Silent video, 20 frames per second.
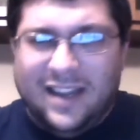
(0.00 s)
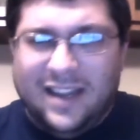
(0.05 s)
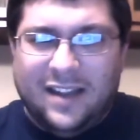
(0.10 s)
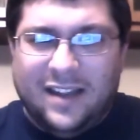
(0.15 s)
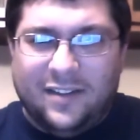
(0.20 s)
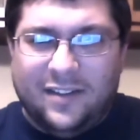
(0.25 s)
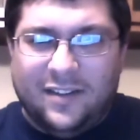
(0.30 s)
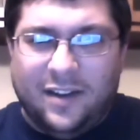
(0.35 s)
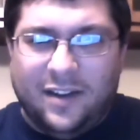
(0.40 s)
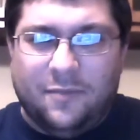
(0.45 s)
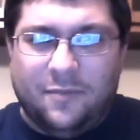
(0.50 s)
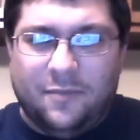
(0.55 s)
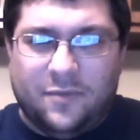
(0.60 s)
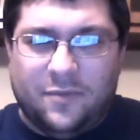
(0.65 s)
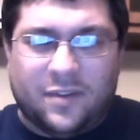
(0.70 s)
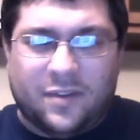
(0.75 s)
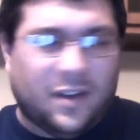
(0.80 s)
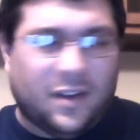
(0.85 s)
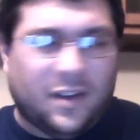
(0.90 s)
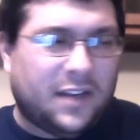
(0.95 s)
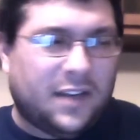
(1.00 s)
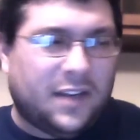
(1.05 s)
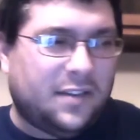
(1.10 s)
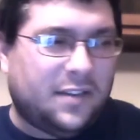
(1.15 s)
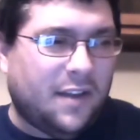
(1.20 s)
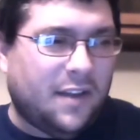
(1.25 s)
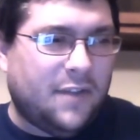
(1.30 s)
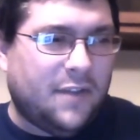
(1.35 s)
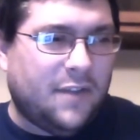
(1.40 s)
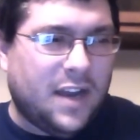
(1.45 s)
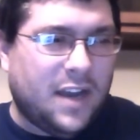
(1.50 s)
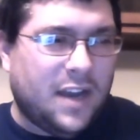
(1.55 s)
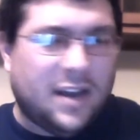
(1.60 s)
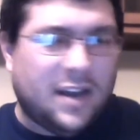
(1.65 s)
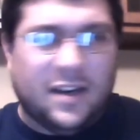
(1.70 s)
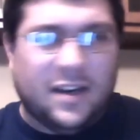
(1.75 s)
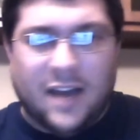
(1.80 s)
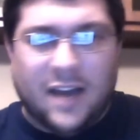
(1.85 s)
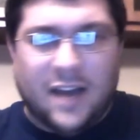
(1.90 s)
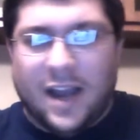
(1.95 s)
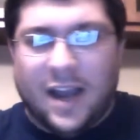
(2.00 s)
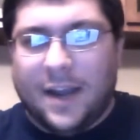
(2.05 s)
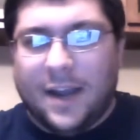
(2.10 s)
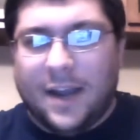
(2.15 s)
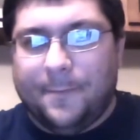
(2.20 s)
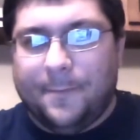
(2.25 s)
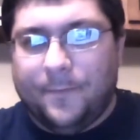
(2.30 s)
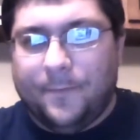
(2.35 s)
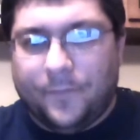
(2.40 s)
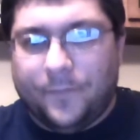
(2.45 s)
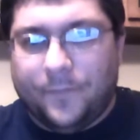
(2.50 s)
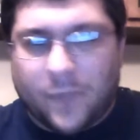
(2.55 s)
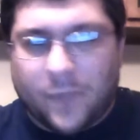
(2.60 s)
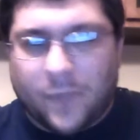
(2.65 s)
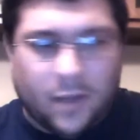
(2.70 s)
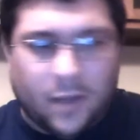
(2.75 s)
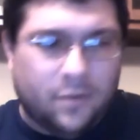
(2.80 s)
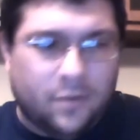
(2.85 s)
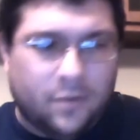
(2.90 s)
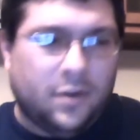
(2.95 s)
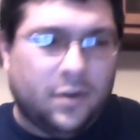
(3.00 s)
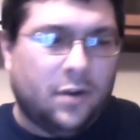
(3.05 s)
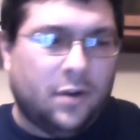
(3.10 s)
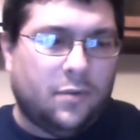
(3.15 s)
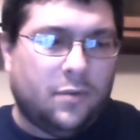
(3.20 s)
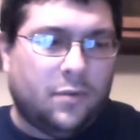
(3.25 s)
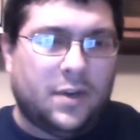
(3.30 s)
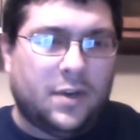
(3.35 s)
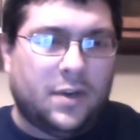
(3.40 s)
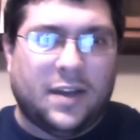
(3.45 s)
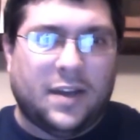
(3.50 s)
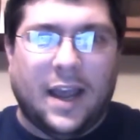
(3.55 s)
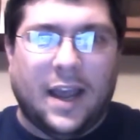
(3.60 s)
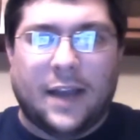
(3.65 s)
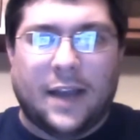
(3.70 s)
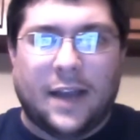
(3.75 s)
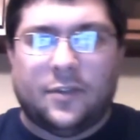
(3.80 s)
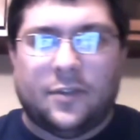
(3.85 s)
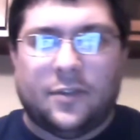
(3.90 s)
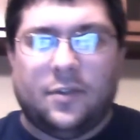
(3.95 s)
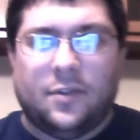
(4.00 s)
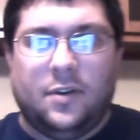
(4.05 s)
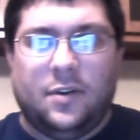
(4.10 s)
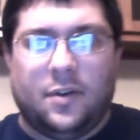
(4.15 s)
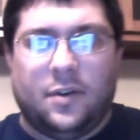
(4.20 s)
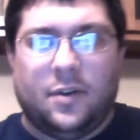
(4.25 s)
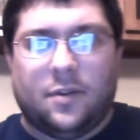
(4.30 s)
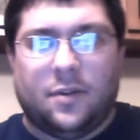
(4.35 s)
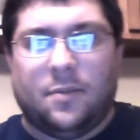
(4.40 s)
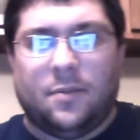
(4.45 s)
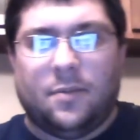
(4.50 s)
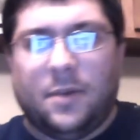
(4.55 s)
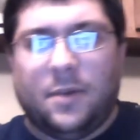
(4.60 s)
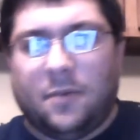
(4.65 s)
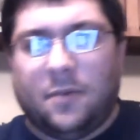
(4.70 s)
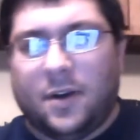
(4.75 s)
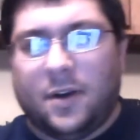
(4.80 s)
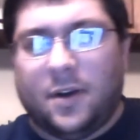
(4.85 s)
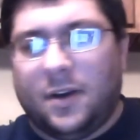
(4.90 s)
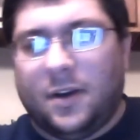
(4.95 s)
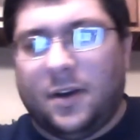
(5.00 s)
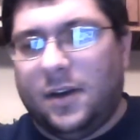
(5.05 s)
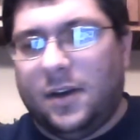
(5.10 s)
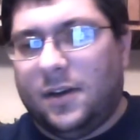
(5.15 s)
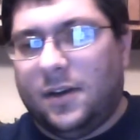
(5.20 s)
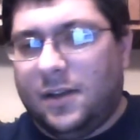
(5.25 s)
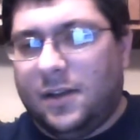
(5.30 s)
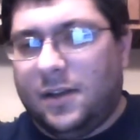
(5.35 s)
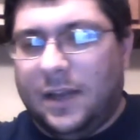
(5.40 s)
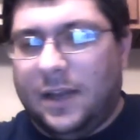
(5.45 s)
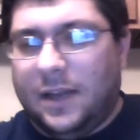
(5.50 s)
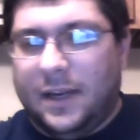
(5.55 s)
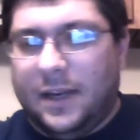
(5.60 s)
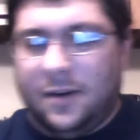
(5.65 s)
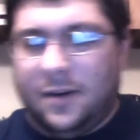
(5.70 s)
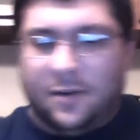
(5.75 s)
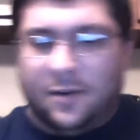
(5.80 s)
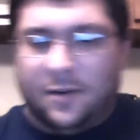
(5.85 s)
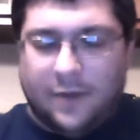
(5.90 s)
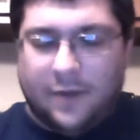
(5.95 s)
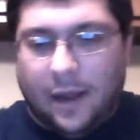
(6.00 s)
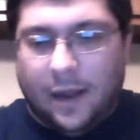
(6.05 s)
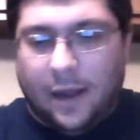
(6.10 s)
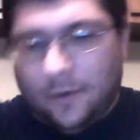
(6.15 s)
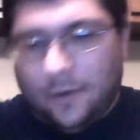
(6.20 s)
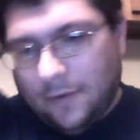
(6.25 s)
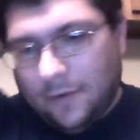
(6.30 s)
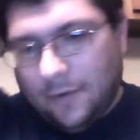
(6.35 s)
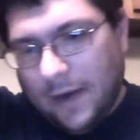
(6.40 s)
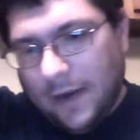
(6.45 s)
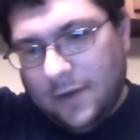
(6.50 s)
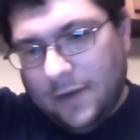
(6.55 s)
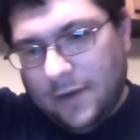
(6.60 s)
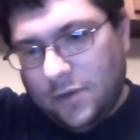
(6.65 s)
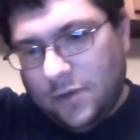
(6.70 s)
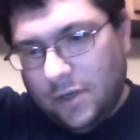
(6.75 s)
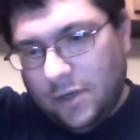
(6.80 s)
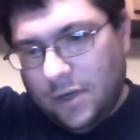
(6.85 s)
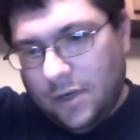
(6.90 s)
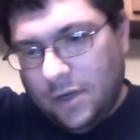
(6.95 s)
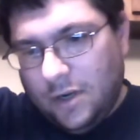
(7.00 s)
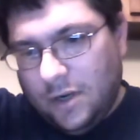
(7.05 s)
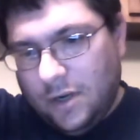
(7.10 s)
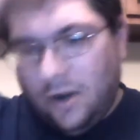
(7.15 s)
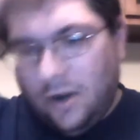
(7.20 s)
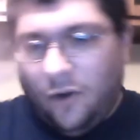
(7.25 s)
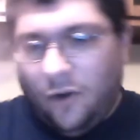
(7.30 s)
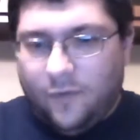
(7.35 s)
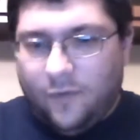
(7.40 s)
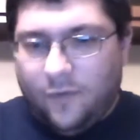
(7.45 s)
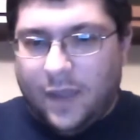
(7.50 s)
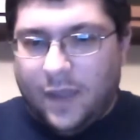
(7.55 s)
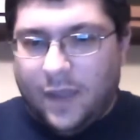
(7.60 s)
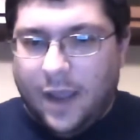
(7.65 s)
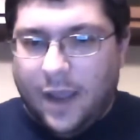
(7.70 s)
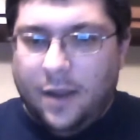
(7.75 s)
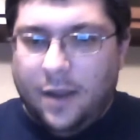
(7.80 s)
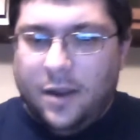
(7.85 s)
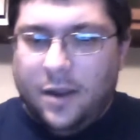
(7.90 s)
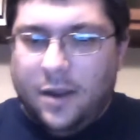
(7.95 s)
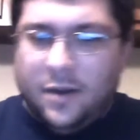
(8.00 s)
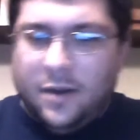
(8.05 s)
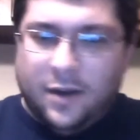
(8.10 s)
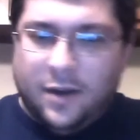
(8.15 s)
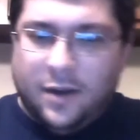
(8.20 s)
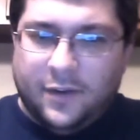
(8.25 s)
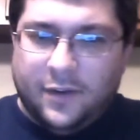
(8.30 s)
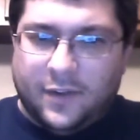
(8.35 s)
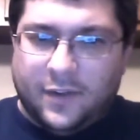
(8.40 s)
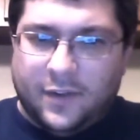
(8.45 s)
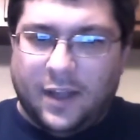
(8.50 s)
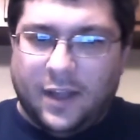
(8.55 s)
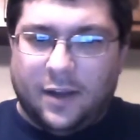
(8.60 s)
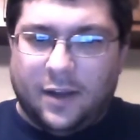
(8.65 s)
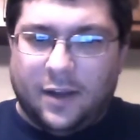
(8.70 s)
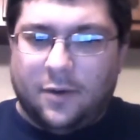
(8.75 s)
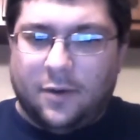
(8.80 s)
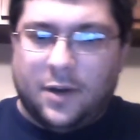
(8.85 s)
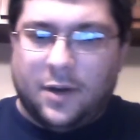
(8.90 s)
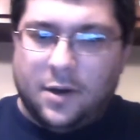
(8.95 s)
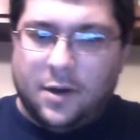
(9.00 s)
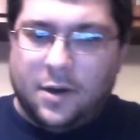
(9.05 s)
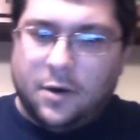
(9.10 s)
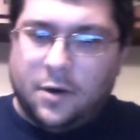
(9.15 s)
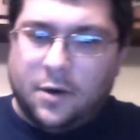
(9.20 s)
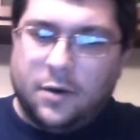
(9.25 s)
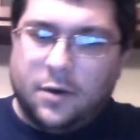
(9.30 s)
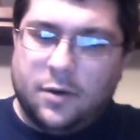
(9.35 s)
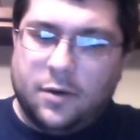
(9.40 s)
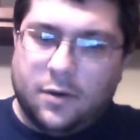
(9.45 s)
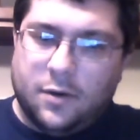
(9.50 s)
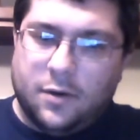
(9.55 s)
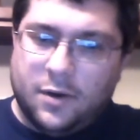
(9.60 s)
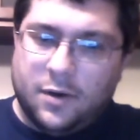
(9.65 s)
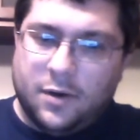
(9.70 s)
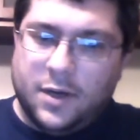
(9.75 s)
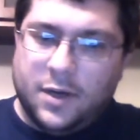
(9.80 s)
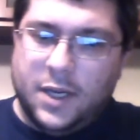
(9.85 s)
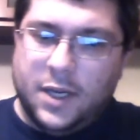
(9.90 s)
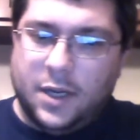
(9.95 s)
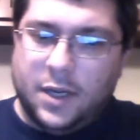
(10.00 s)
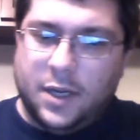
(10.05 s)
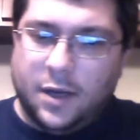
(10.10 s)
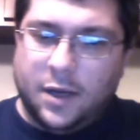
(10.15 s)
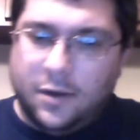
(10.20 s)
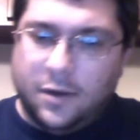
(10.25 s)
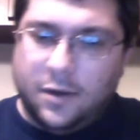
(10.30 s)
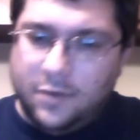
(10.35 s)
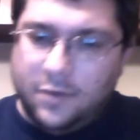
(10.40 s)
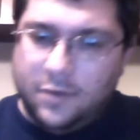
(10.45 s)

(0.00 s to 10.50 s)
It was like $7.99. With tax, you're going to be running into the $800 range over that. Nice thing on here, on the